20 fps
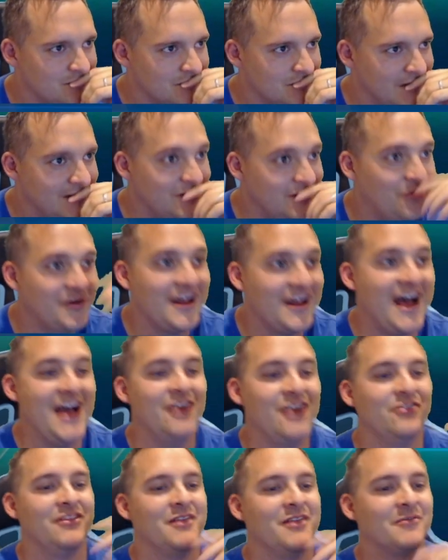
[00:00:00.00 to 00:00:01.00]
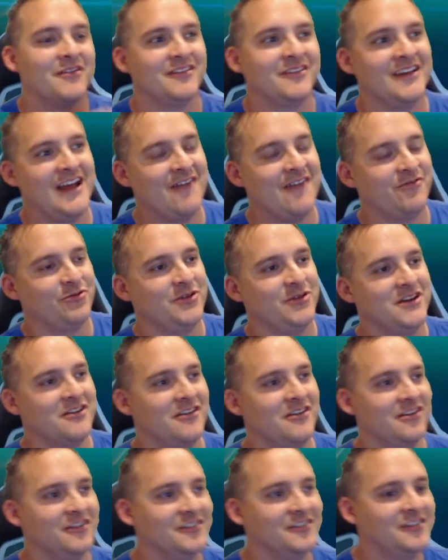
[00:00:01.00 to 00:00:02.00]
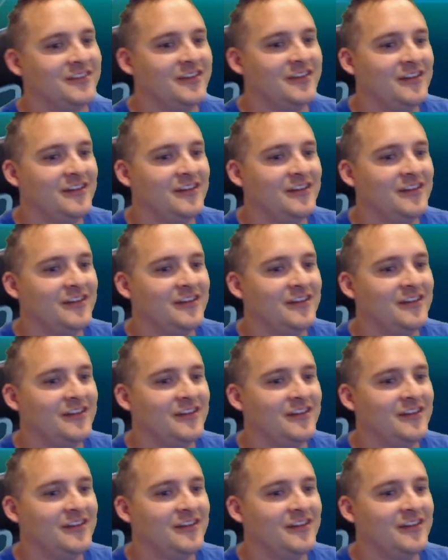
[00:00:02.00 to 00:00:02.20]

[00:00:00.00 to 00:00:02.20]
don't want to Iono them because I have 3 cards.